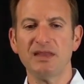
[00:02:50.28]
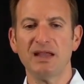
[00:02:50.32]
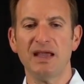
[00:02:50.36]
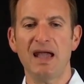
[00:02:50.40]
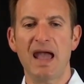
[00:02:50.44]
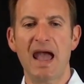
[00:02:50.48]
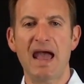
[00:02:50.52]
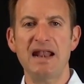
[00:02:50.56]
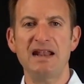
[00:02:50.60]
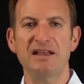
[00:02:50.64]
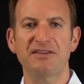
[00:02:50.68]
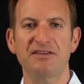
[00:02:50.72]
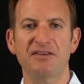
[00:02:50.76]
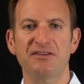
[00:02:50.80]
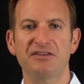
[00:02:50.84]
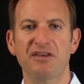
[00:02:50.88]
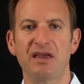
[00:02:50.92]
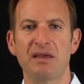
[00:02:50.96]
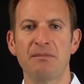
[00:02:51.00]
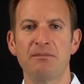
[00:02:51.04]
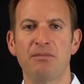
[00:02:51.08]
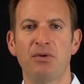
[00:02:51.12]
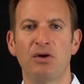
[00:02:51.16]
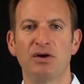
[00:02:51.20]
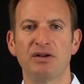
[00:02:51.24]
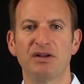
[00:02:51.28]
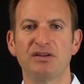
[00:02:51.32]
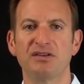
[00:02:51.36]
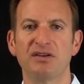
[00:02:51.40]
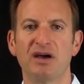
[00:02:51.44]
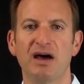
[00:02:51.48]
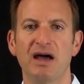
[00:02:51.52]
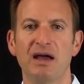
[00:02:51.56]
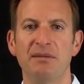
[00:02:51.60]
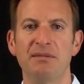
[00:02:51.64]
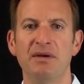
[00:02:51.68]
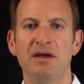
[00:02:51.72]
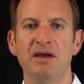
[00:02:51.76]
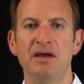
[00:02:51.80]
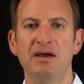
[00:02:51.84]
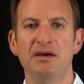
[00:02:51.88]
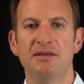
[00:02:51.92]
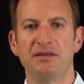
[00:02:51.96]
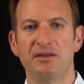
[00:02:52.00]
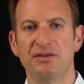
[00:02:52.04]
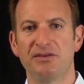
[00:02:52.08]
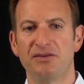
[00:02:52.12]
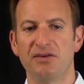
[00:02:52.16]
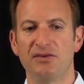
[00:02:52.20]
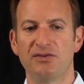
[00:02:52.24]
And at the same point in time,
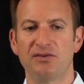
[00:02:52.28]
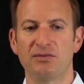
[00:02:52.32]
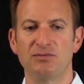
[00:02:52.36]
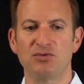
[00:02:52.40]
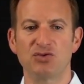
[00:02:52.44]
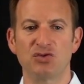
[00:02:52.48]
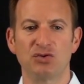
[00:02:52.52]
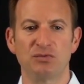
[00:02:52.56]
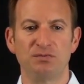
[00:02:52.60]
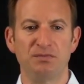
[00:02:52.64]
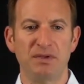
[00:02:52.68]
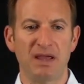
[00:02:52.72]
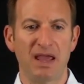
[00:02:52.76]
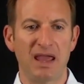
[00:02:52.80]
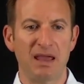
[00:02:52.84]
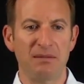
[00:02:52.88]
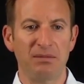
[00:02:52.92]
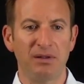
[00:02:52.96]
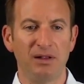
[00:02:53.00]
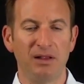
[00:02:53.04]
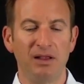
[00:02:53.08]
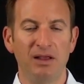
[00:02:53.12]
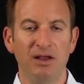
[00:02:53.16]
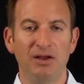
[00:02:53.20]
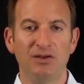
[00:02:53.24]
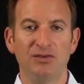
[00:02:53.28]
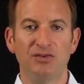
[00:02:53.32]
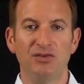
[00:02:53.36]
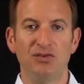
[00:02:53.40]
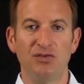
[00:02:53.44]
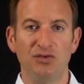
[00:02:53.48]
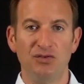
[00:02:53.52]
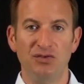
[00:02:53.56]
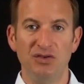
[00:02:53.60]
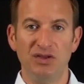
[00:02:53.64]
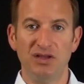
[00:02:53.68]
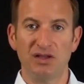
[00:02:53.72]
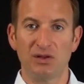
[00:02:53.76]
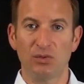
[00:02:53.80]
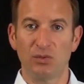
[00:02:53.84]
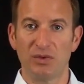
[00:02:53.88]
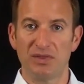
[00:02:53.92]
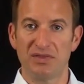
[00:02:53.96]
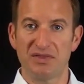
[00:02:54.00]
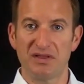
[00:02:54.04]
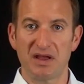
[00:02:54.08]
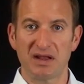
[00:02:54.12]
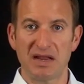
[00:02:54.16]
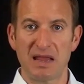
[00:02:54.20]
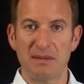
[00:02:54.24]
the system should be able to deal
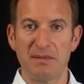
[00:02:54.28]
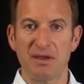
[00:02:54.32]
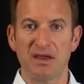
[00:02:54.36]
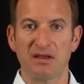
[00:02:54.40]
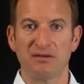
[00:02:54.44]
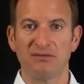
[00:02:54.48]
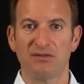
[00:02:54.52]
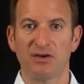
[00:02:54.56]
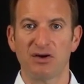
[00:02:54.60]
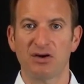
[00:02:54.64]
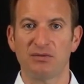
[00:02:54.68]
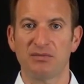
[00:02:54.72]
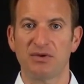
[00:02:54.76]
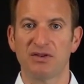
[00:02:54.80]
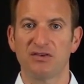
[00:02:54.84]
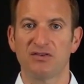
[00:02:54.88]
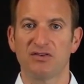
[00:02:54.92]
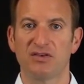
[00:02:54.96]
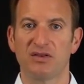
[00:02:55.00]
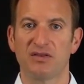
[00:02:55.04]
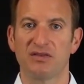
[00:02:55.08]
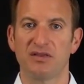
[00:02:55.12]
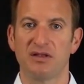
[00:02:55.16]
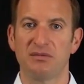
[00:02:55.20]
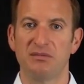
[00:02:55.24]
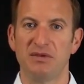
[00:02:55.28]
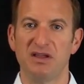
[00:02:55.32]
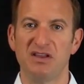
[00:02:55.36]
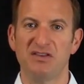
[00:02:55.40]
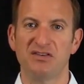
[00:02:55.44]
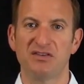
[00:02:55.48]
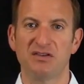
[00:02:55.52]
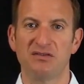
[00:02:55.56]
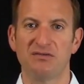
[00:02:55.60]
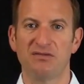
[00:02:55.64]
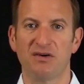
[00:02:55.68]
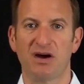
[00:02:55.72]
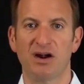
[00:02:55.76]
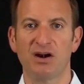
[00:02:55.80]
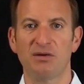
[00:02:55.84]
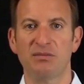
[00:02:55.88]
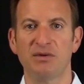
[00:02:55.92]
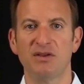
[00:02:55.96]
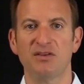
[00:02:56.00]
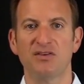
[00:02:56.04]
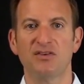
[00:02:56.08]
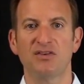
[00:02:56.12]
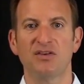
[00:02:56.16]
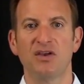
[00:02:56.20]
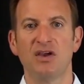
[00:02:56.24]
with dynamic environments. That means
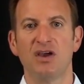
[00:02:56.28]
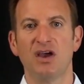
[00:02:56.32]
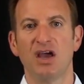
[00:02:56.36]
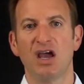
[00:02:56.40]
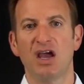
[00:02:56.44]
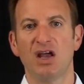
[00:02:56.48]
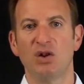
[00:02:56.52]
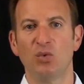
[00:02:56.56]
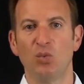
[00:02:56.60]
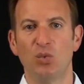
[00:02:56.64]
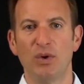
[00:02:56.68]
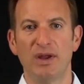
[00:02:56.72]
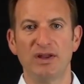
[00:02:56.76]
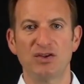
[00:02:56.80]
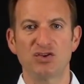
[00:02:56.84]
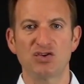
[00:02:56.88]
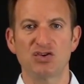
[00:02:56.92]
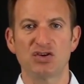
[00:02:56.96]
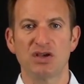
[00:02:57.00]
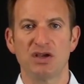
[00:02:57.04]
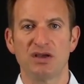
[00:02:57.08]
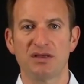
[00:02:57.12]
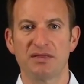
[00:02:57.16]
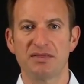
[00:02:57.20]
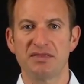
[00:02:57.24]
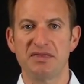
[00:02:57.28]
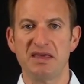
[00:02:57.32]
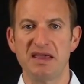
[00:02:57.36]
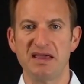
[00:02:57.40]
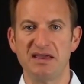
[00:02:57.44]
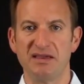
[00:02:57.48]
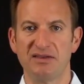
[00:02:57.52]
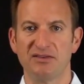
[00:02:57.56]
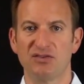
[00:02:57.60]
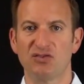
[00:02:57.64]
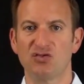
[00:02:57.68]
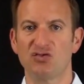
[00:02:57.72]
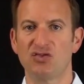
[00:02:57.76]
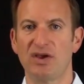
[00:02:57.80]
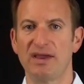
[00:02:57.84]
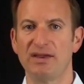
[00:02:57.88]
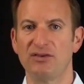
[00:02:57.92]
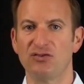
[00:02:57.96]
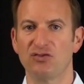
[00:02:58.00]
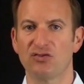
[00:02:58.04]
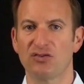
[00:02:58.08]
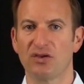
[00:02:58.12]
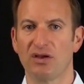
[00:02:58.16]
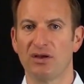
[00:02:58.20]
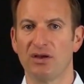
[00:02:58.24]
environments in which things
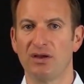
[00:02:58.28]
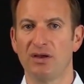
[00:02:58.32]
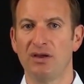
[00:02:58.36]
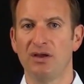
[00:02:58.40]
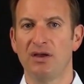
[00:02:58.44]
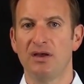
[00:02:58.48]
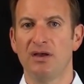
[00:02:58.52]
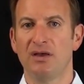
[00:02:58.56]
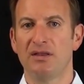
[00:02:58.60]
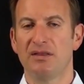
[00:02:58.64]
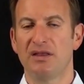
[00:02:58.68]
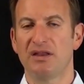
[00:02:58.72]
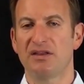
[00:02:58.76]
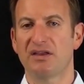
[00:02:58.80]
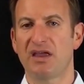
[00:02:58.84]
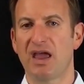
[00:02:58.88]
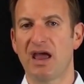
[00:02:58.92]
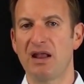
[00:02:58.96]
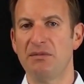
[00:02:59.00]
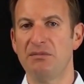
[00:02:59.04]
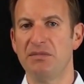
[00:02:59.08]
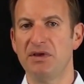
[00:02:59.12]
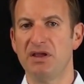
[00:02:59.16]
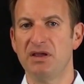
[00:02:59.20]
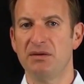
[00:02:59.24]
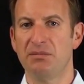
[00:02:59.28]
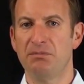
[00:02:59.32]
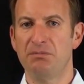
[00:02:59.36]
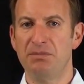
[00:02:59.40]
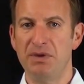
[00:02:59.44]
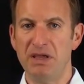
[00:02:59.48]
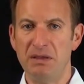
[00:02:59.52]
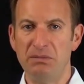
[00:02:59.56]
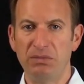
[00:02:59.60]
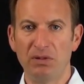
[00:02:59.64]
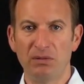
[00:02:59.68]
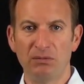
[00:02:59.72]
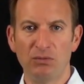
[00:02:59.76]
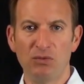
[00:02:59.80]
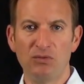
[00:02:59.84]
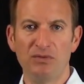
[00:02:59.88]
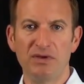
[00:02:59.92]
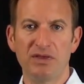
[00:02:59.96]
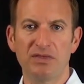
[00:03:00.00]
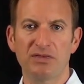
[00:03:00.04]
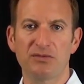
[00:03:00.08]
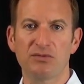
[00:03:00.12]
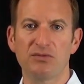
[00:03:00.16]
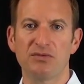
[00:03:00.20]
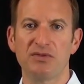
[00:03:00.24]
changed. That can be people
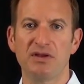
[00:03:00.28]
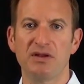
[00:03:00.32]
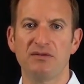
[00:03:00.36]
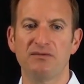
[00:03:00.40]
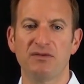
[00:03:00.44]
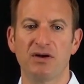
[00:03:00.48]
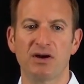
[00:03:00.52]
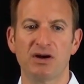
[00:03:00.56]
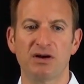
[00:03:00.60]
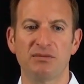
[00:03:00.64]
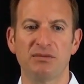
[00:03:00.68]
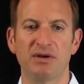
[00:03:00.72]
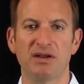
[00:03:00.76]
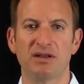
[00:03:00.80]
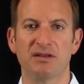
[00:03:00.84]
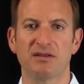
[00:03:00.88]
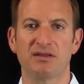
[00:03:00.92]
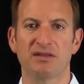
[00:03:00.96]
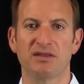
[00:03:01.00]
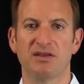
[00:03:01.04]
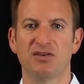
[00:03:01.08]
moving through the environment.